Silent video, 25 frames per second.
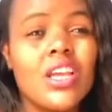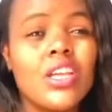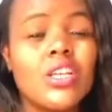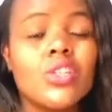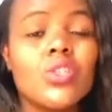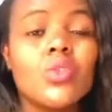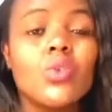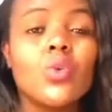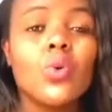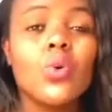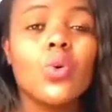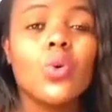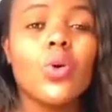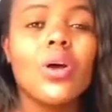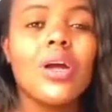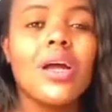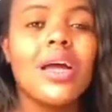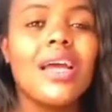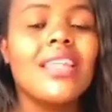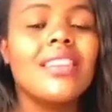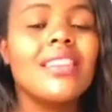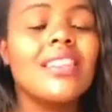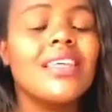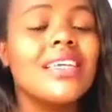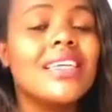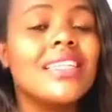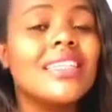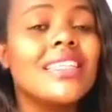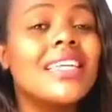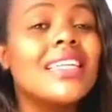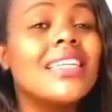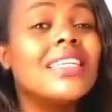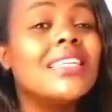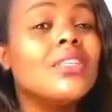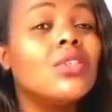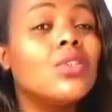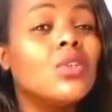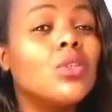So I think the
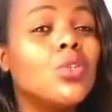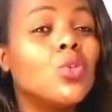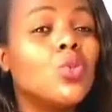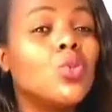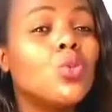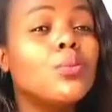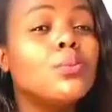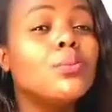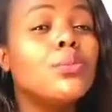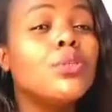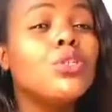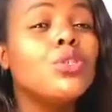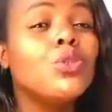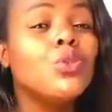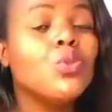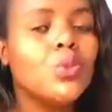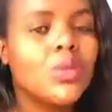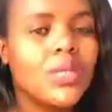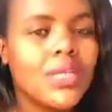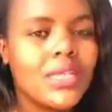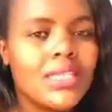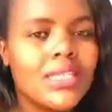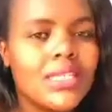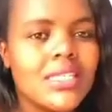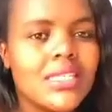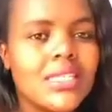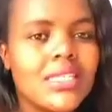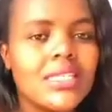decision should be yours.